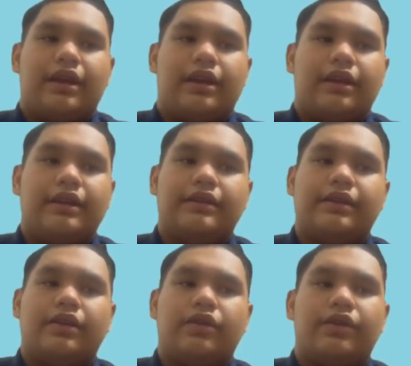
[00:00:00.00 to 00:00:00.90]
This
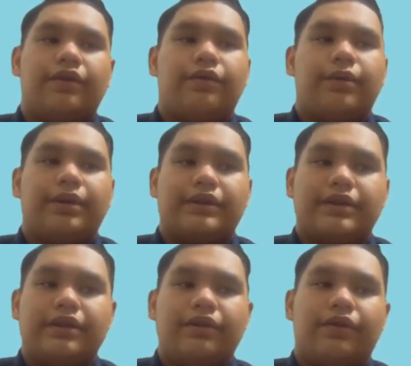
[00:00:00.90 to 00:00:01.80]
includes
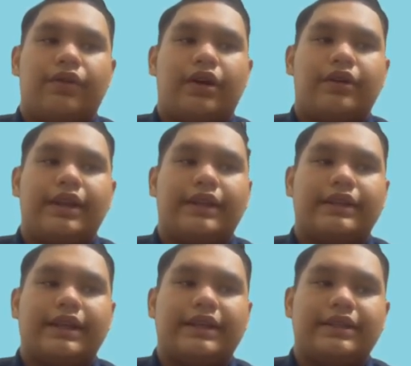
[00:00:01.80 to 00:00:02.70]
information for
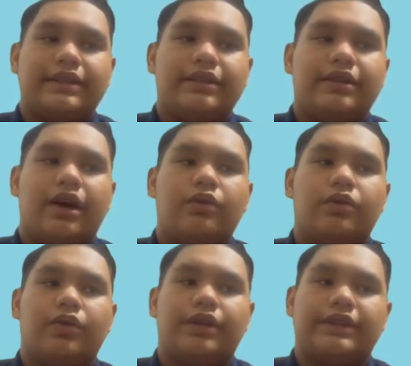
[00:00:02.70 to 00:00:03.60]
authentication,
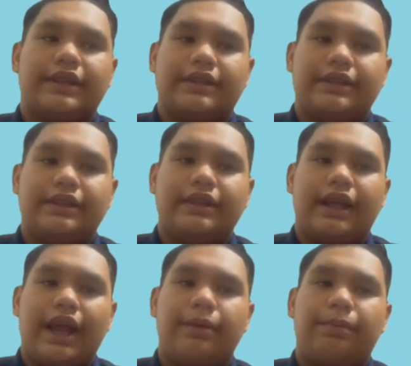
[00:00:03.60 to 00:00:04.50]
authorization,
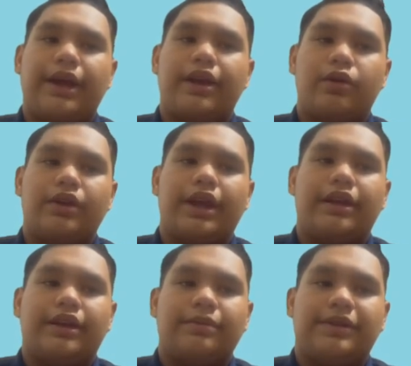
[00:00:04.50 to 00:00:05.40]
and payload
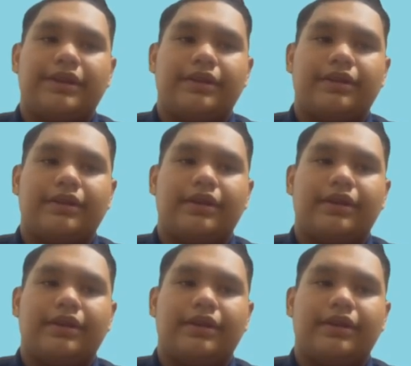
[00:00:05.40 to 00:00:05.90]
encryption.